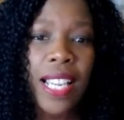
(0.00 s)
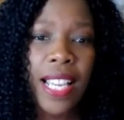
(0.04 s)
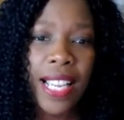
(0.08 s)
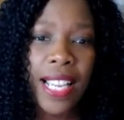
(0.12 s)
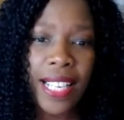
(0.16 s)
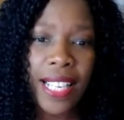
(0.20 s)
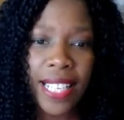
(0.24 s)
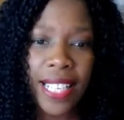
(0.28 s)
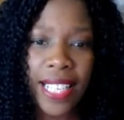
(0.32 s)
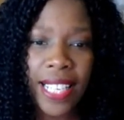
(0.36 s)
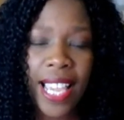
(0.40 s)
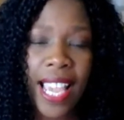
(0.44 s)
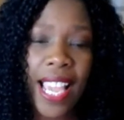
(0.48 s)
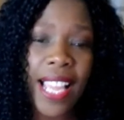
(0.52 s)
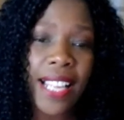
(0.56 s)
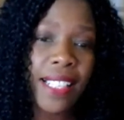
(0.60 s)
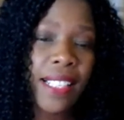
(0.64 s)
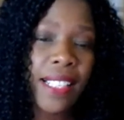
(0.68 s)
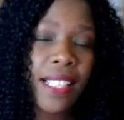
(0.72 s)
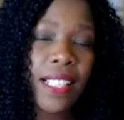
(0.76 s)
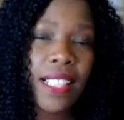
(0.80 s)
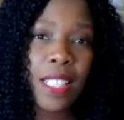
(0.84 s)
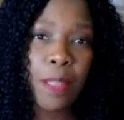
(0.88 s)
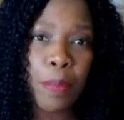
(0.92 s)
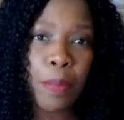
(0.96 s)
And again,
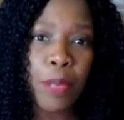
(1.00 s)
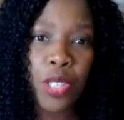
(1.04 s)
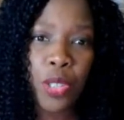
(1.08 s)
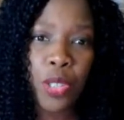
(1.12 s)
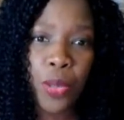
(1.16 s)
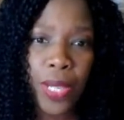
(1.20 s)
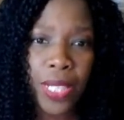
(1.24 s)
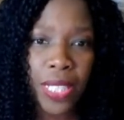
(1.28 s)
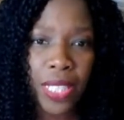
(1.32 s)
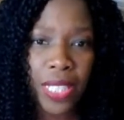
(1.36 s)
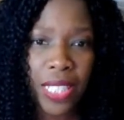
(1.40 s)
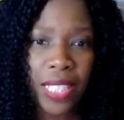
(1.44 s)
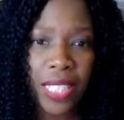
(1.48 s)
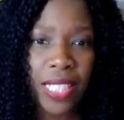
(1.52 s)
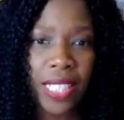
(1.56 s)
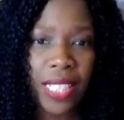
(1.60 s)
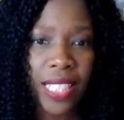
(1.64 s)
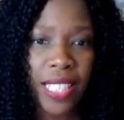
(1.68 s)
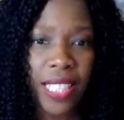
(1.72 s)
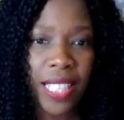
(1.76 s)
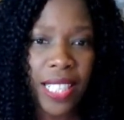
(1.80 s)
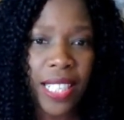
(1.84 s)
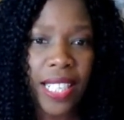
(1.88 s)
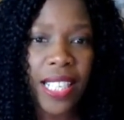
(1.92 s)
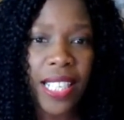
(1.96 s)
spirituality
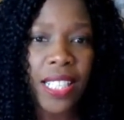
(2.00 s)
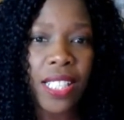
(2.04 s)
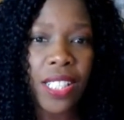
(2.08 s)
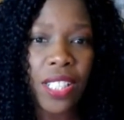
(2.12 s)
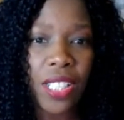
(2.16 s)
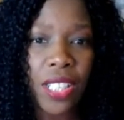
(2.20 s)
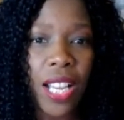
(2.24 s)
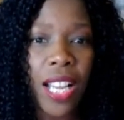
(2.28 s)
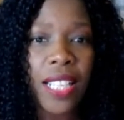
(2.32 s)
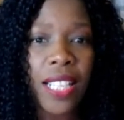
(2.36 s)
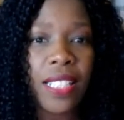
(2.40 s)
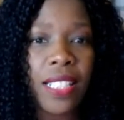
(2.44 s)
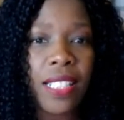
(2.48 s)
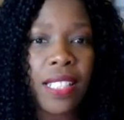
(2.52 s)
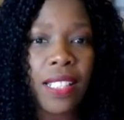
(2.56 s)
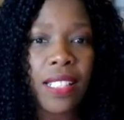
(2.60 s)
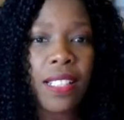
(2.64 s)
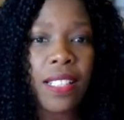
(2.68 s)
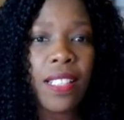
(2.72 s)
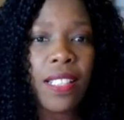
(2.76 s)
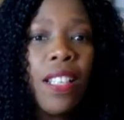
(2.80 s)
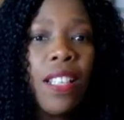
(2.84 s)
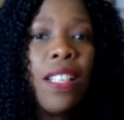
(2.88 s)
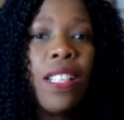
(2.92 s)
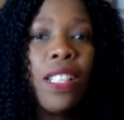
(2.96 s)
today and
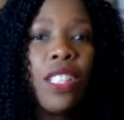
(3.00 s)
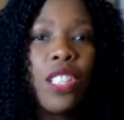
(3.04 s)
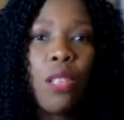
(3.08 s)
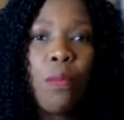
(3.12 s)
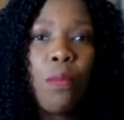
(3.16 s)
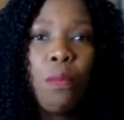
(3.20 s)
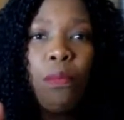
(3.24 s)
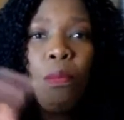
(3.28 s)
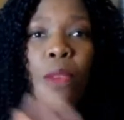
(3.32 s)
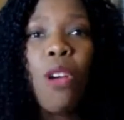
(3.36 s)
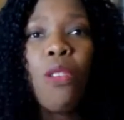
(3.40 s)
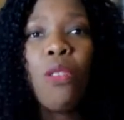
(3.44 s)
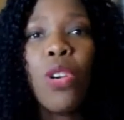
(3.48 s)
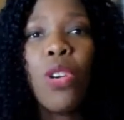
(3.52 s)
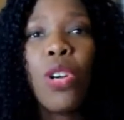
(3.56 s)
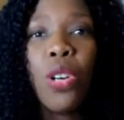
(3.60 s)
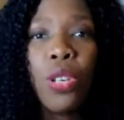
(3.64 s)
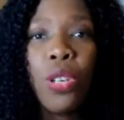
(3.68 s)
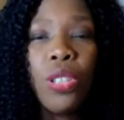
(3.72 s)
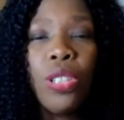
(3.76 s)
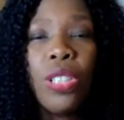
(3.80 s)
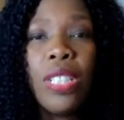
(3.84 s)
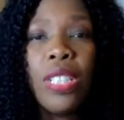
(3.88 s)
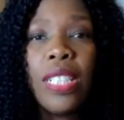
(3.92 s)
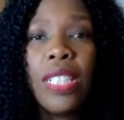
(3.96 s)

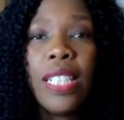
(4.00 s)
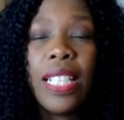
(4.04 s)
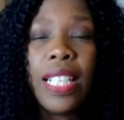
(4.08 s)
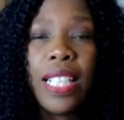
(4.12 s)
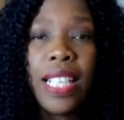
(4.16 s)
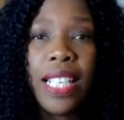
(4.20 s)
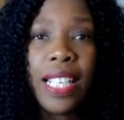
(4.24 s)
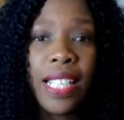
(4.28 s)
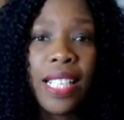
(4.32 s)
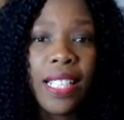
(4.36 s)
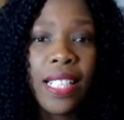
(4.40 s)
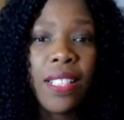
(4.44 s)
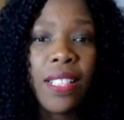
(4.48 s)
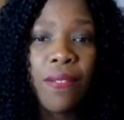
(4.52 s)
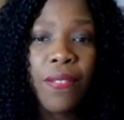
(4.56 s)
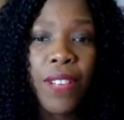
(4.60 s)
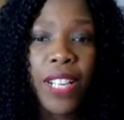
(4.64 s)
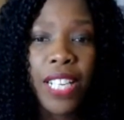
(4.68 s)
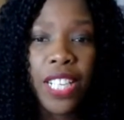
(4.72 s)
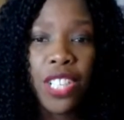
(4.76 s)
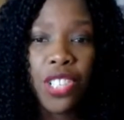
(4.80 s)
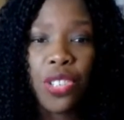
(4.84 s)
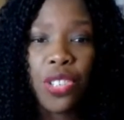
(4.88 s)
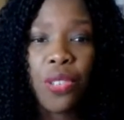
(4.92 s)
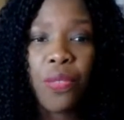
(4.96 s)
tomorrow is
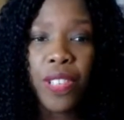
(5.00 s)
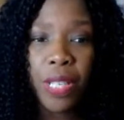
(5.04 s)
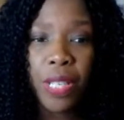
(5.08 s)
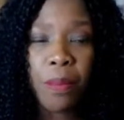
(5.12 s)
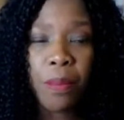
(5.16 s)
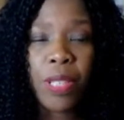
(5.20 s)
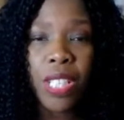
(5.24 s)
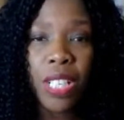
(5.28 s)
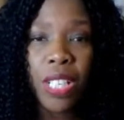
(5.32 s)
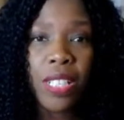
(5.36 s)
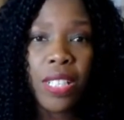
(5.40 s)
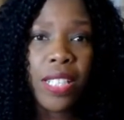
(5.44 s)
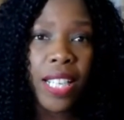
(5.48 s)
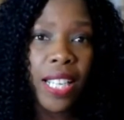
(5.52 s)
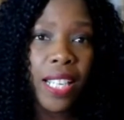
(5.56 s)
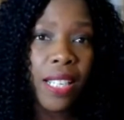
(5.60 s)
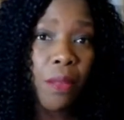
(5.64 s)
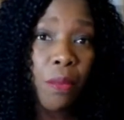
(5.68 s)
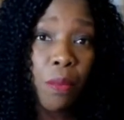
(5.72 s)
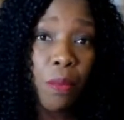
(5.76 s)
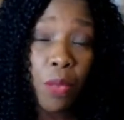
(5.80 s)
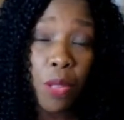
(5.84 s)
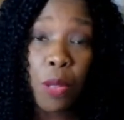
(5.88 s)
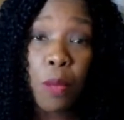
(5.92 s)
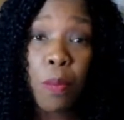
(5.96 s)
Financial Freedom
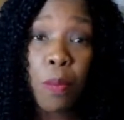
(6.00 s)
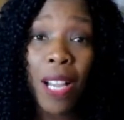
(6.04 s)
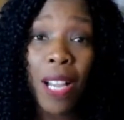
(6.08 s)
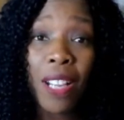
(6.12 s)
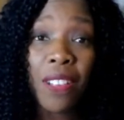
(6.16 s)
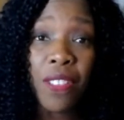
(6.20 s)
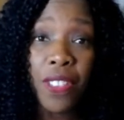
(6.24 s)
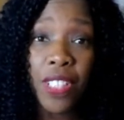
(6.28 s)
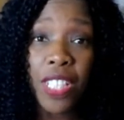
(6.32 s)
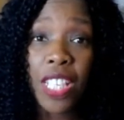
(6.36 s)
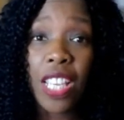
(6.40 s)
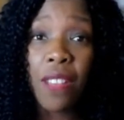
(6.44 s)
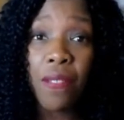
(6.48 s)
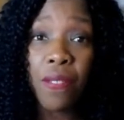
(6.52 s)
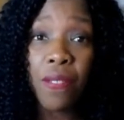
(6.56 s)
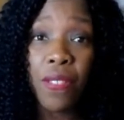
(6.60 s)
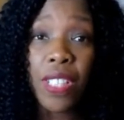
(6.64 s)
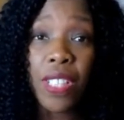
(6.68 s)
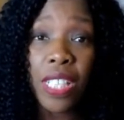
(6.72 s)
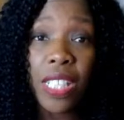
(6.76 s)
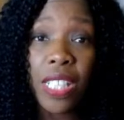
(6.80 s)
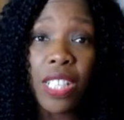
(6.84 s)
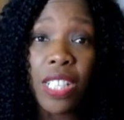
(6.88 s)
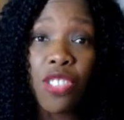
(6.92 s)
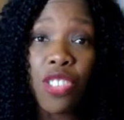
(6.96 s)
Sunday for the Bank 50K in
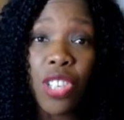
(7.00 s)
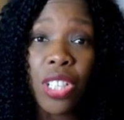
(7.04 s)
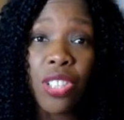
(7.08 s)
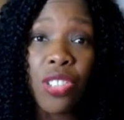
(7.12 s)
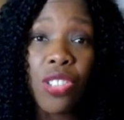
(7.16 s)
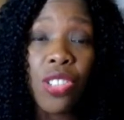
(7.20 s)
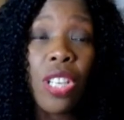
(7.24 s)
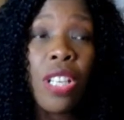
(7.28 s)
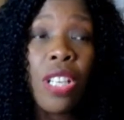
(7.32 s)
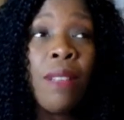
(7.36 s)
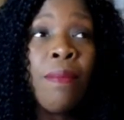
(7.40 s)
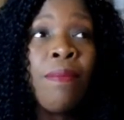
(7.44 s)
50 Days Challenge.